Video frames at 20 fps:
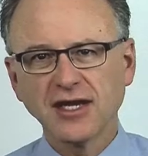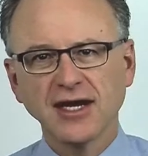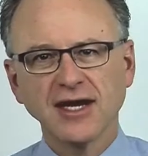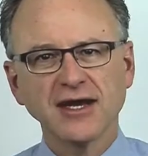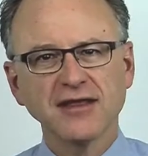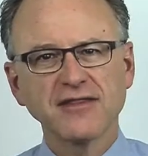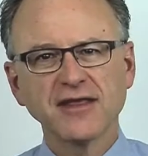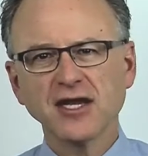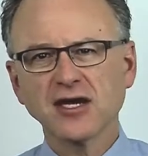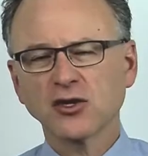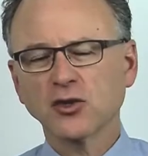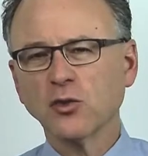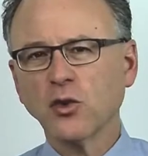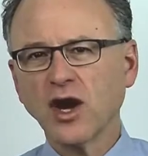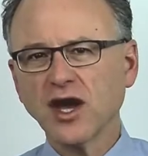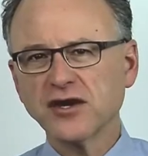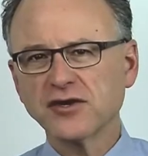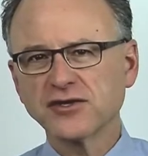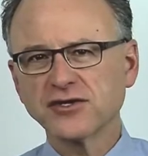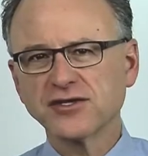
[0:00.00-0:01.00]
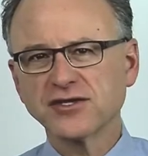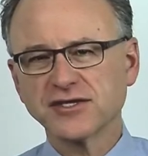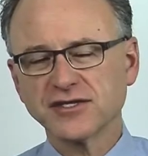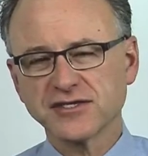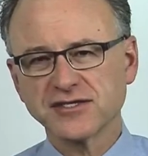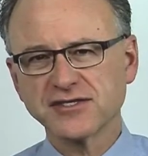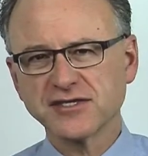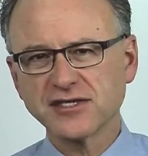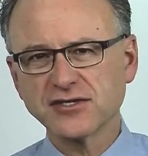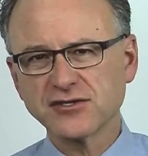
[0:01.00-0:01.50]
uh, then acquired uh,
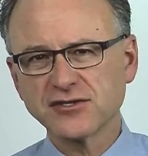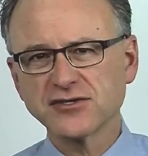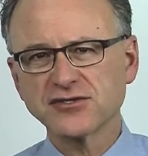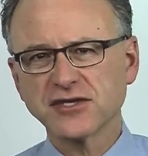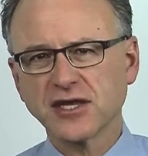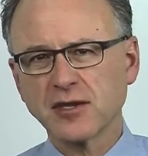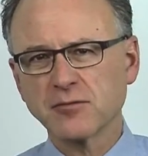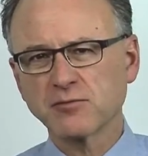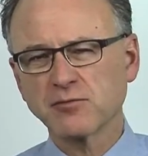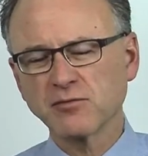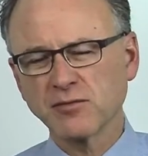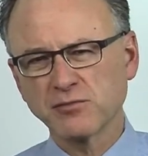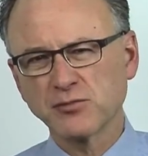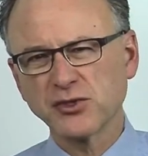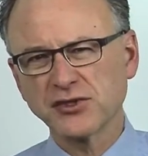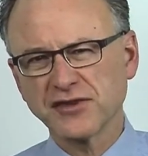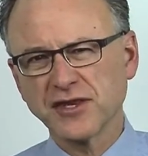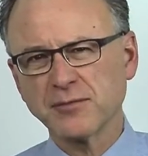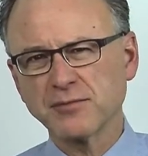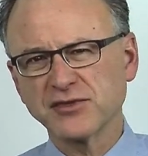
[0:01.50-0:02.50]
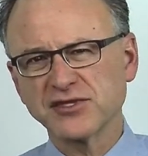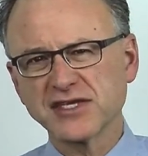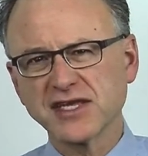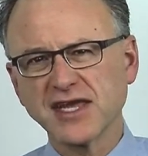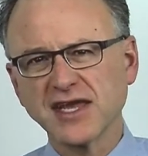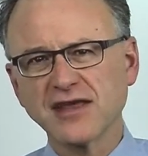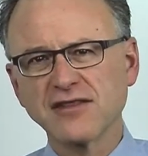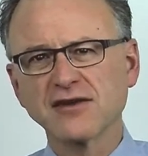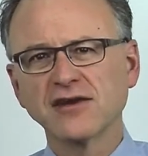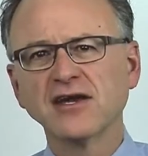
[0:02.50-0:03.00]
Sears and put them
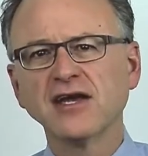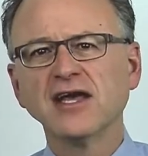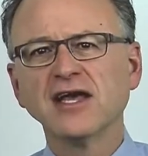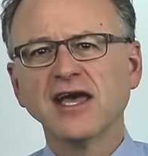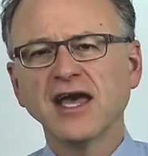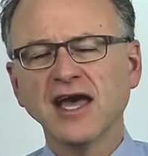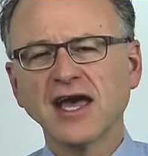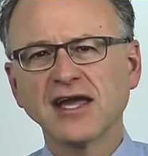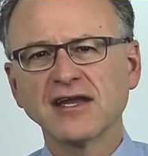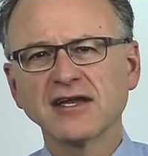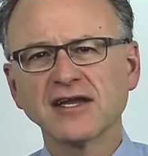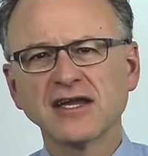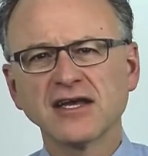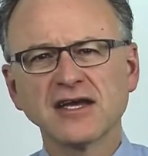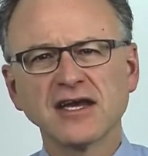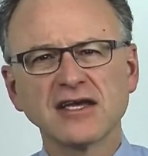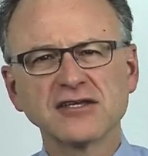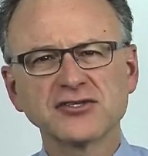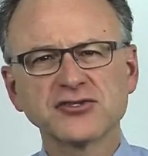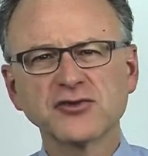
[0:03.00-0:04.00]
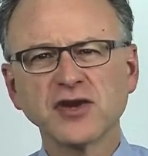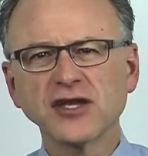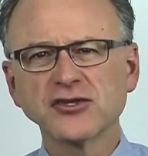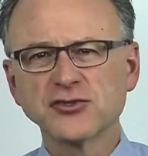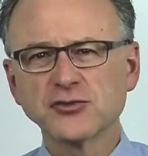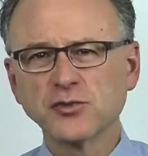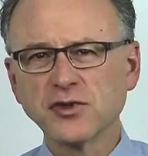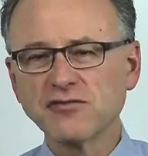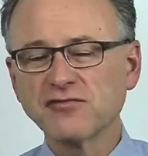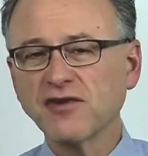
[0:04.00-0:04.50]
together, and uh, has tried
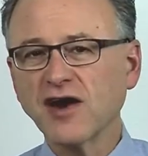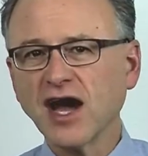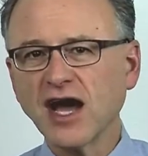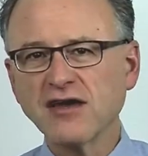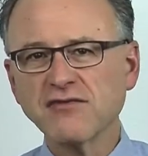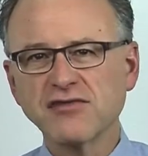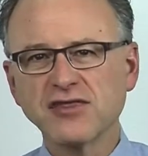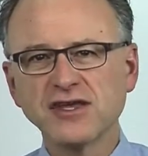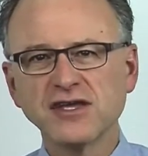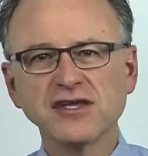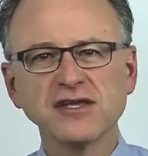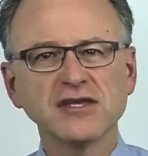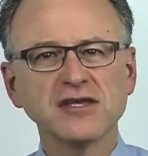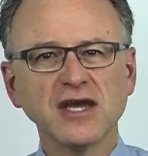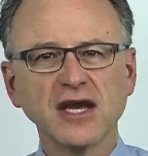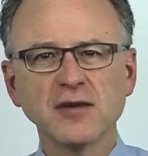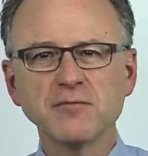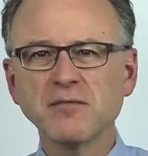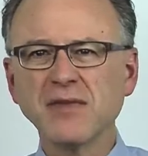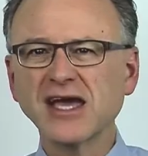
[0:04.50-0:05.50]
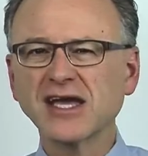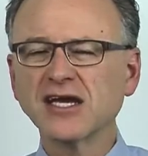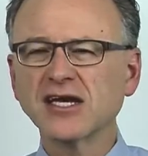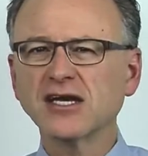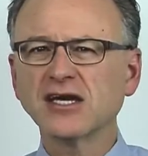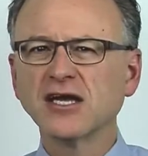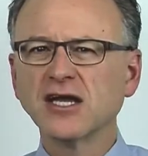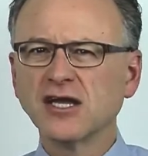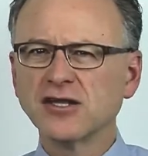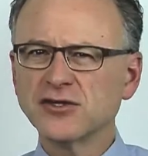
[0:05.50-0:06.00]
to revive the uh,
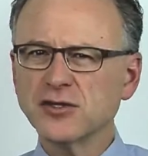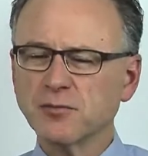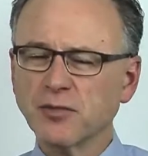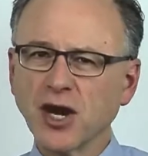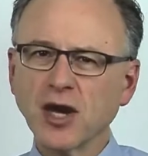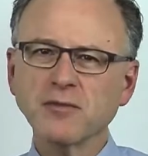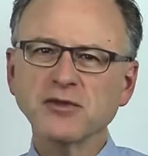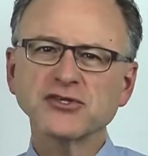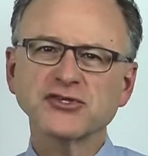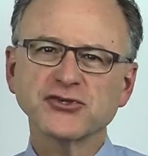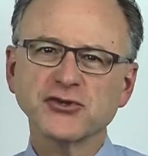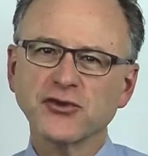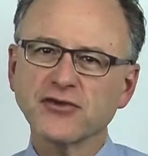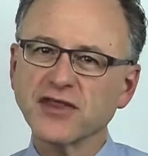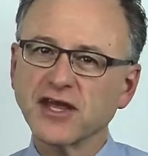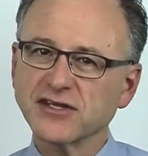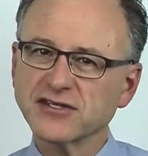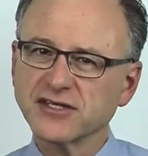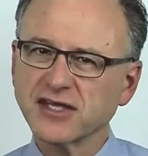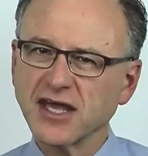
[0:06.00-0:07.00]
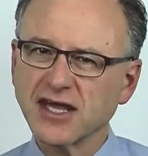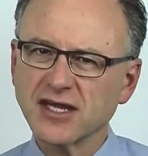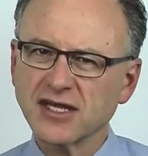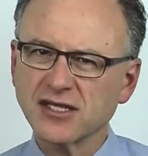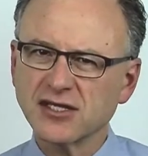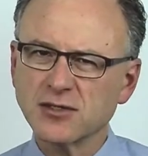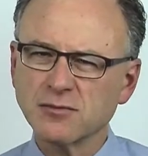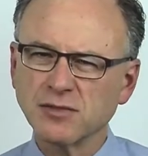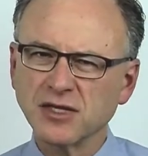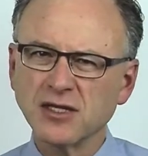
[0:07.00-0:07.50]
mega department store that's
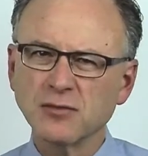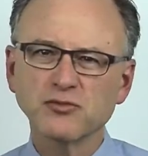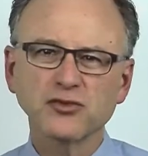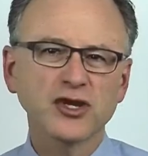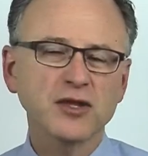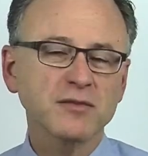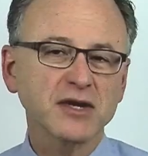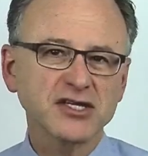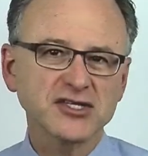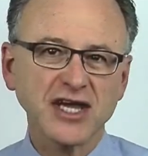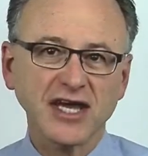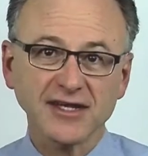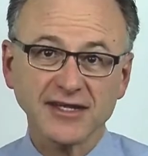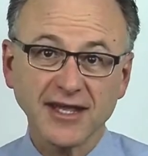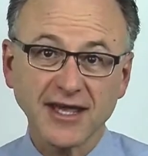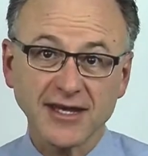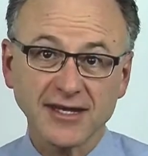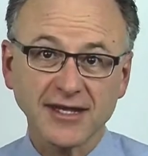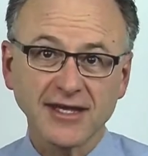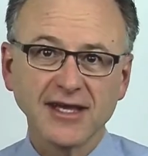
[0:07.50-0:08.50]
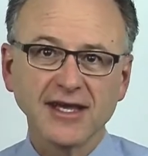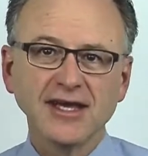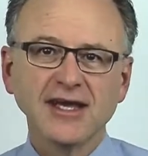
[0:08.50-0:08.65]
getting to be pretty much out of date.